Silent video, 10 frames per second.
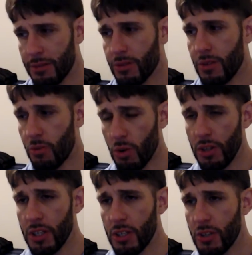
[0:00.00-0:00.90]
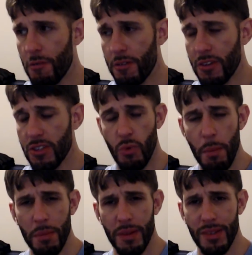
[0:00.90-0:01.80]
really good offensive
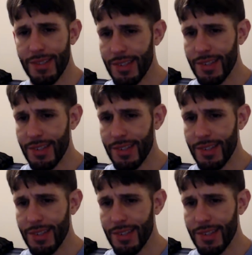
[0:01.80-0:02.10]
weapons.